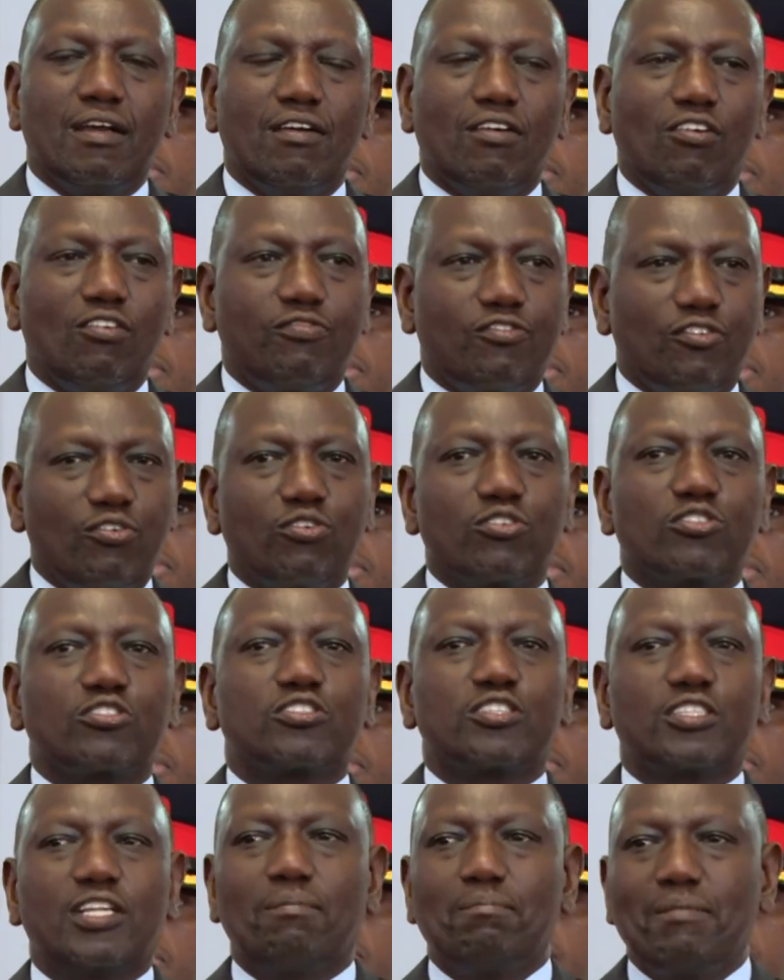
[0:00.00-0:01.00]
of
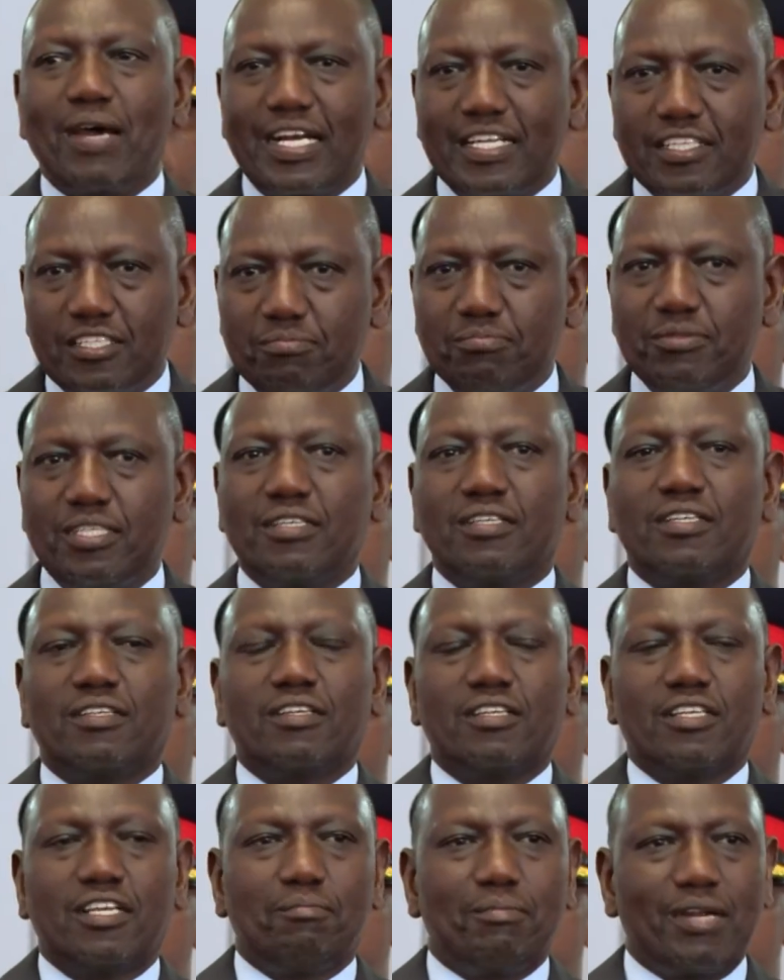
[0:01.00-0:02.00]
course, the
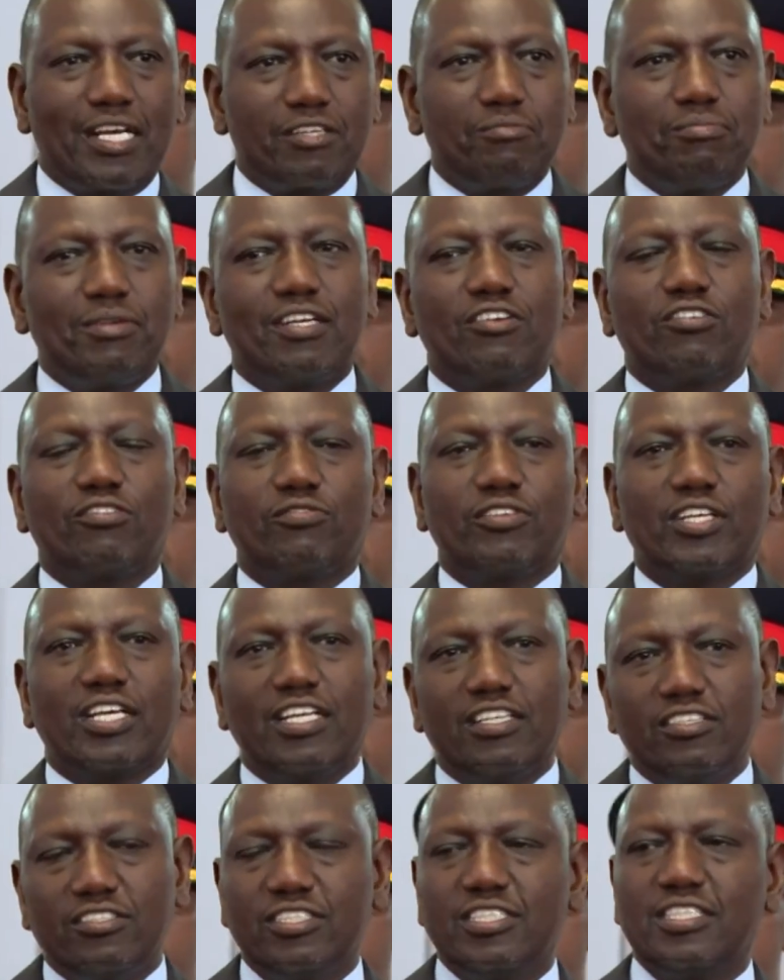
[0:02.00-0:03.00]
management of the
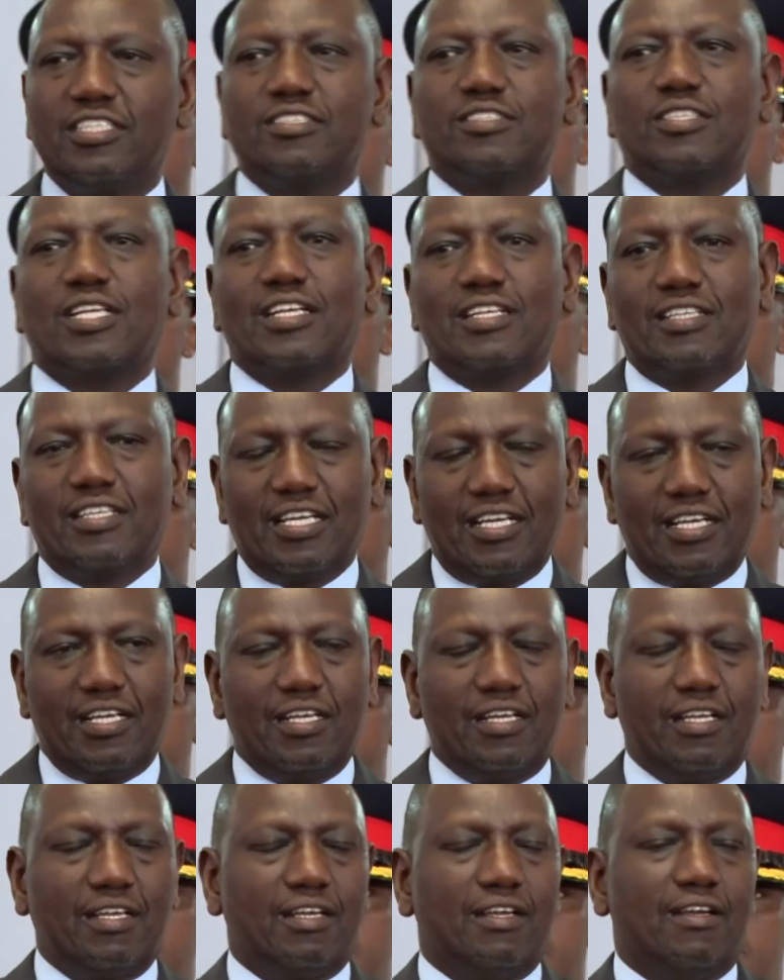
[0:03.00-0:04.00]
engines and the